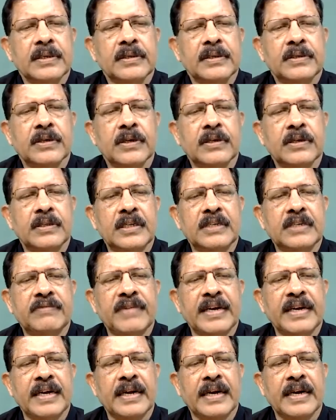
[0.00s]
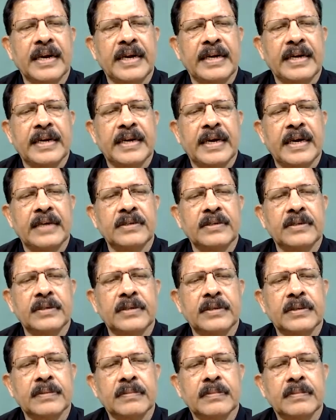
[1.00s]
So this we can write
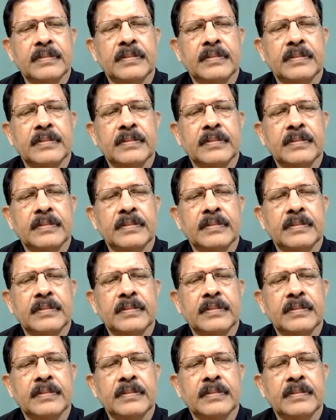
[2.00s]
as